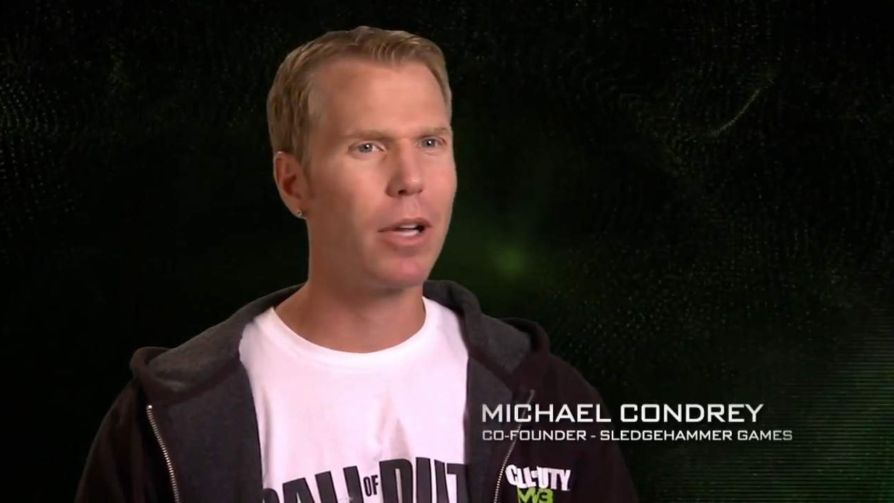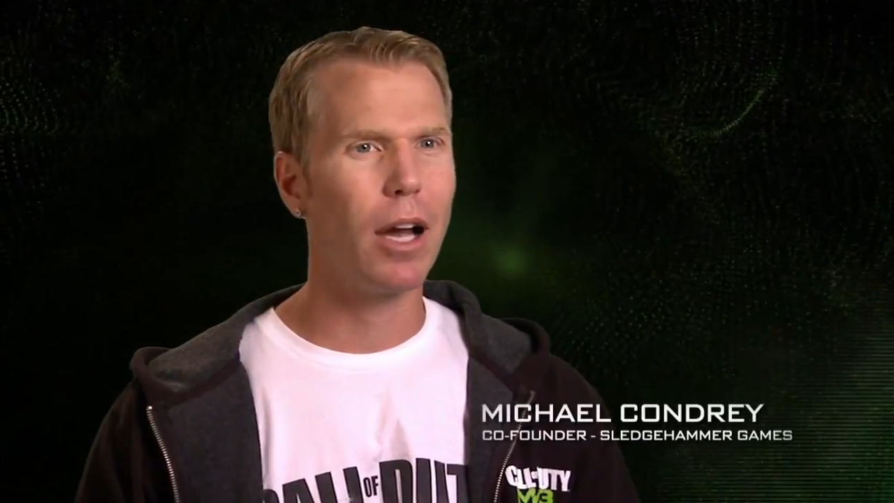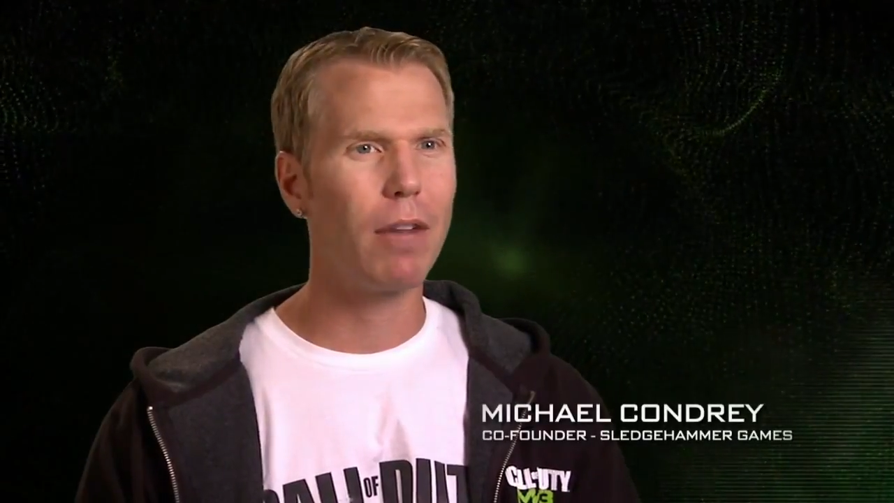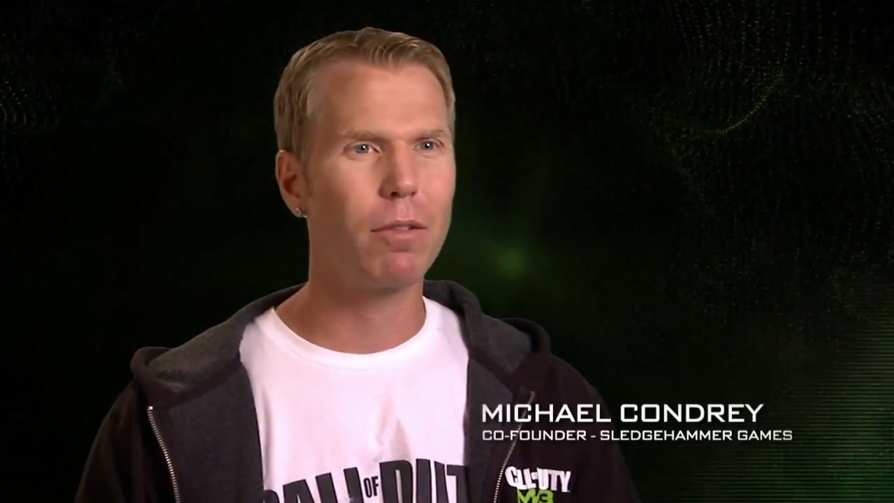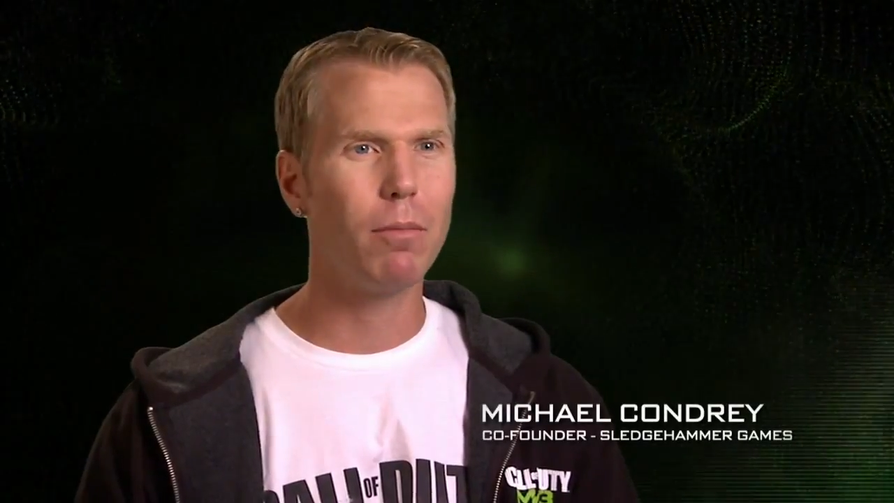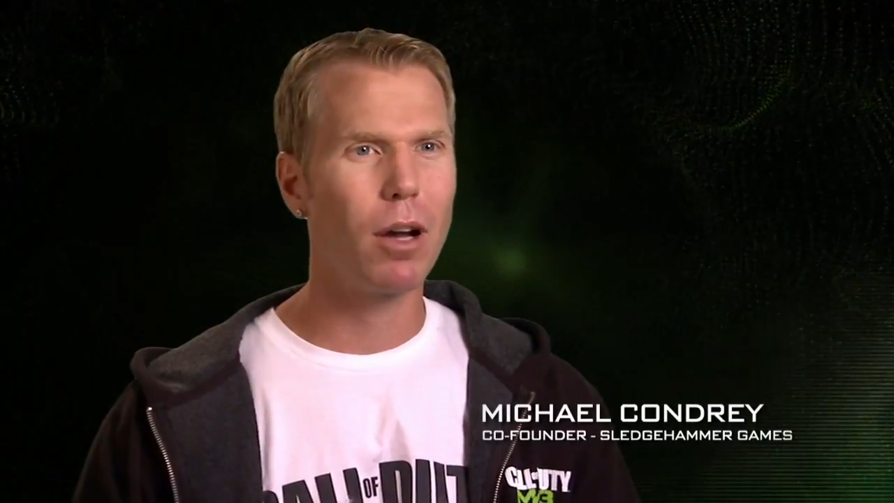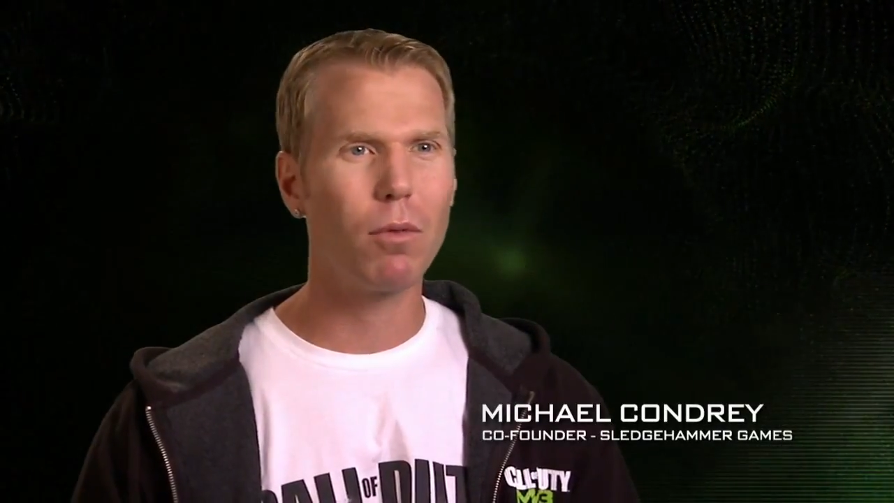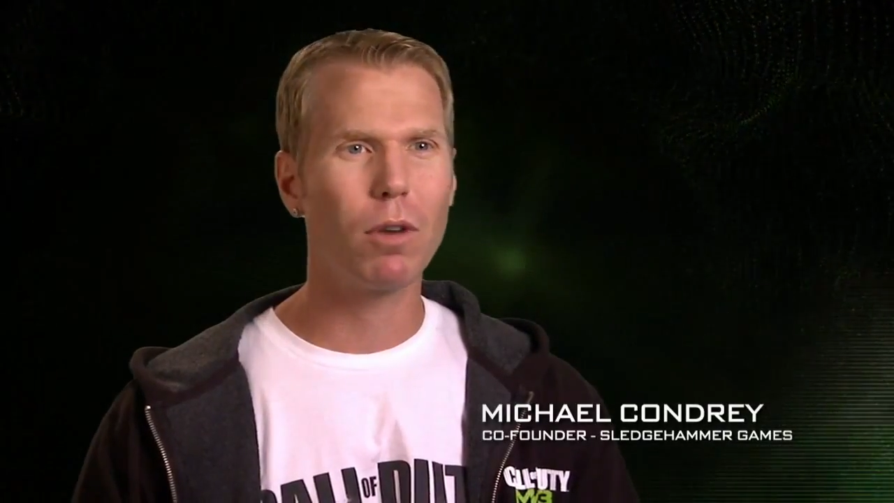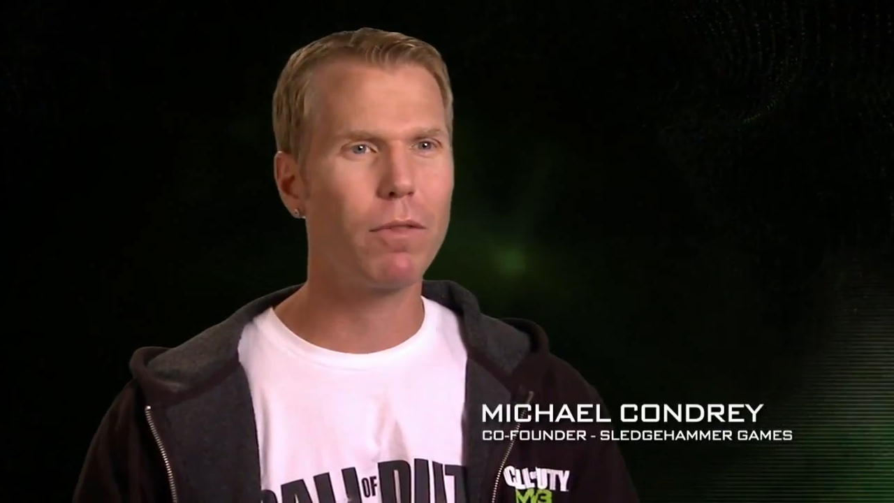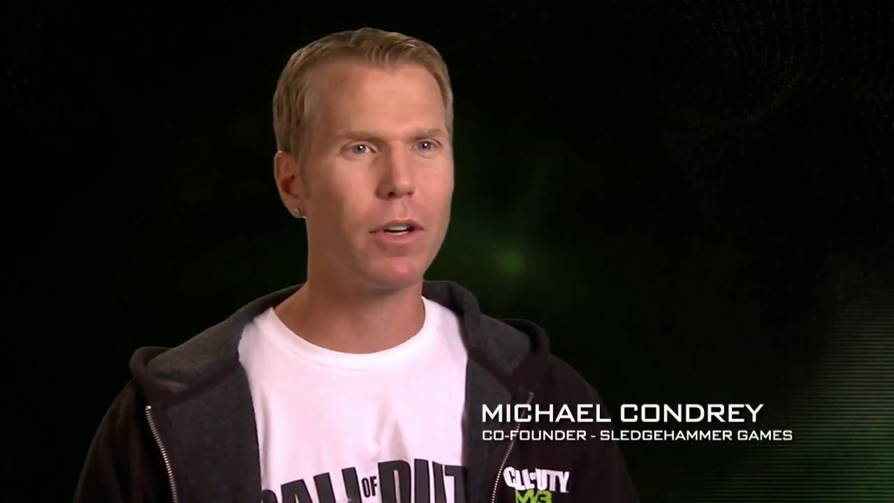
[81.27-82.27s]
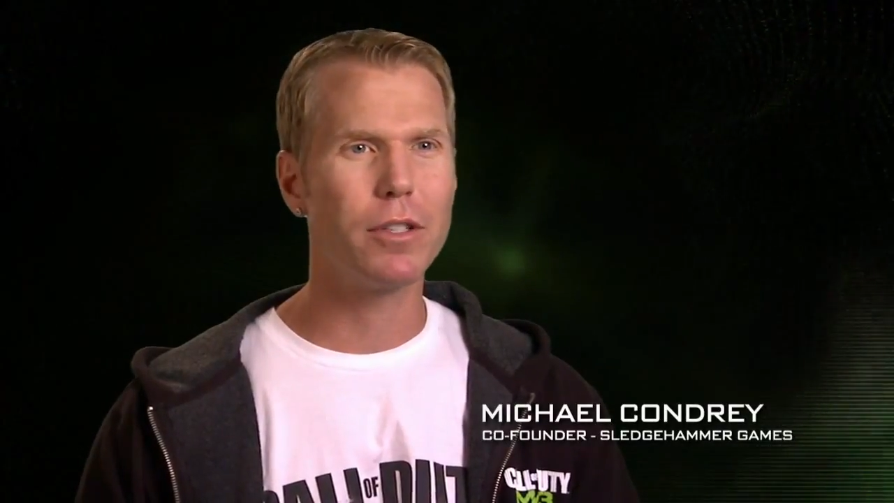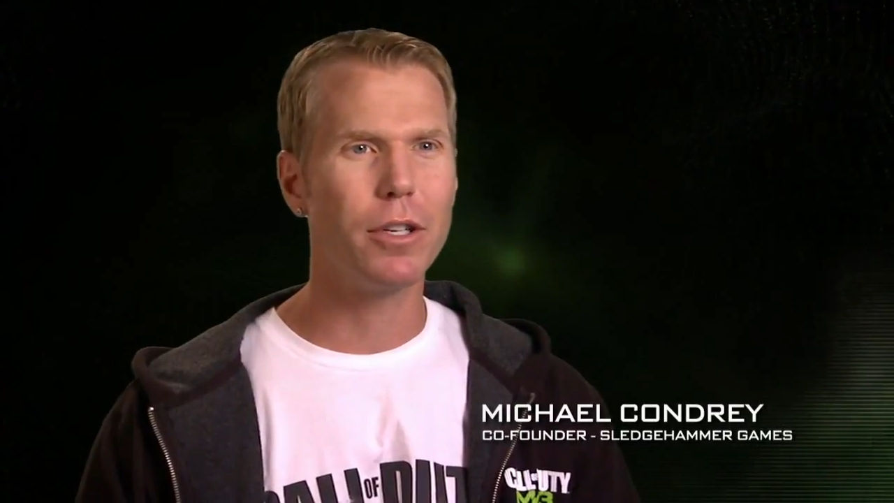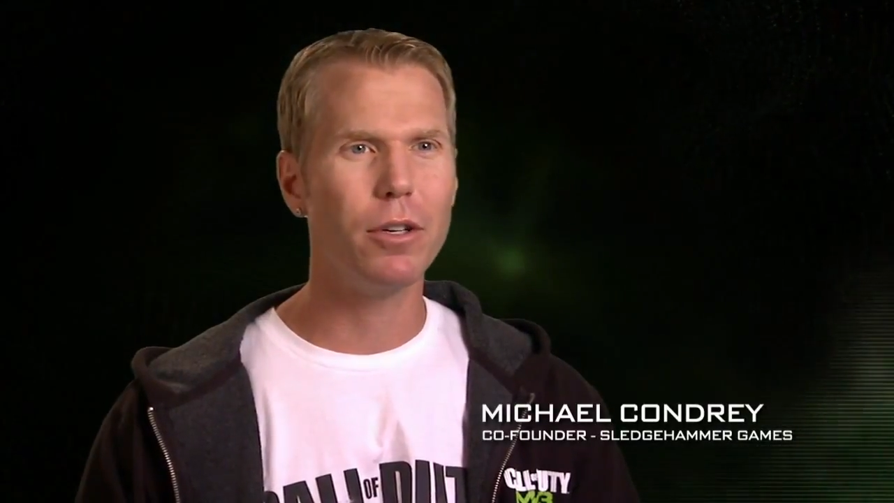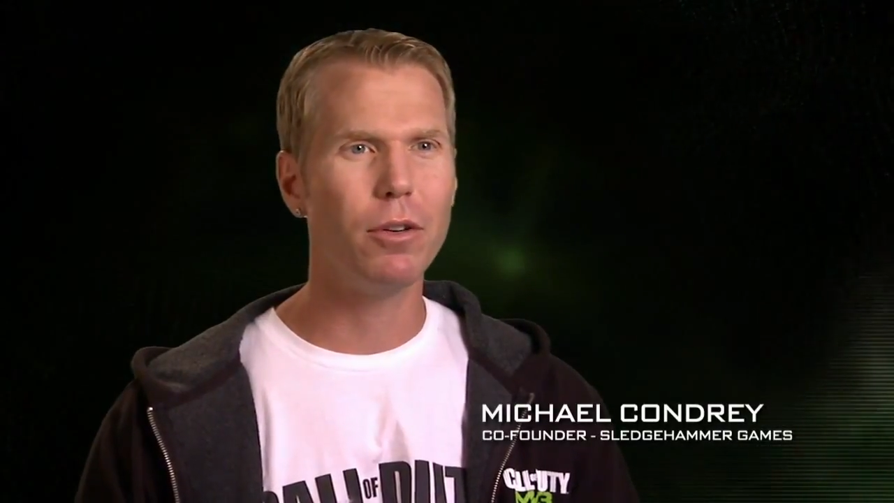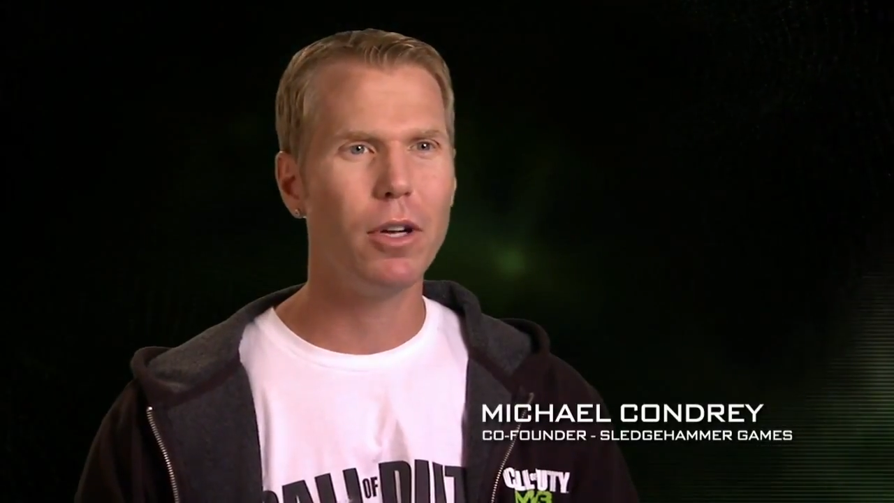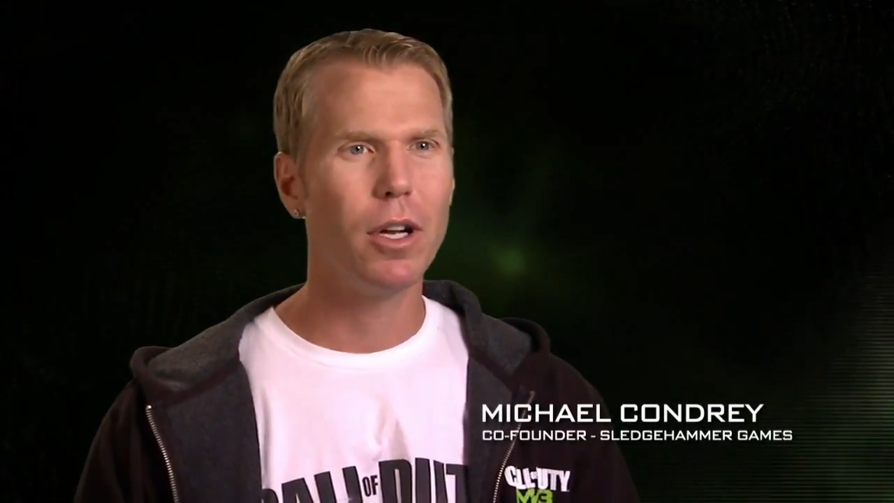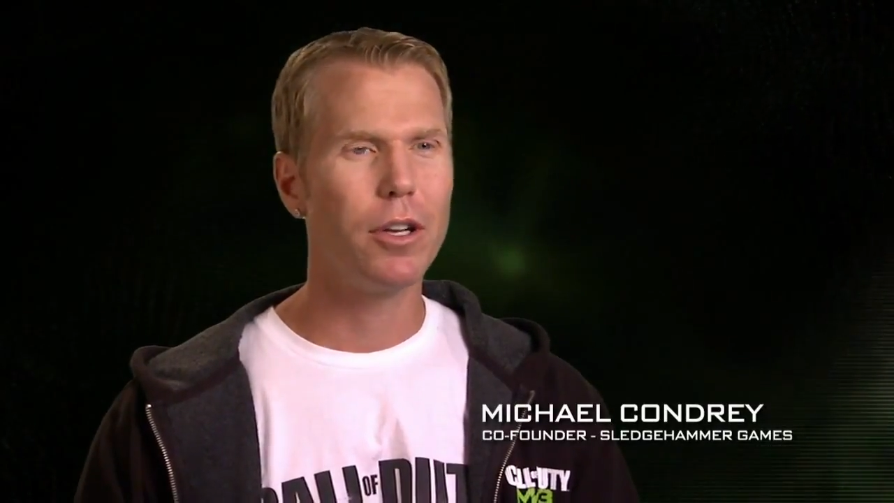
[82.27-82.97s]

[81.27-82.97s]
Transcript: guy from Modern Warfare 2,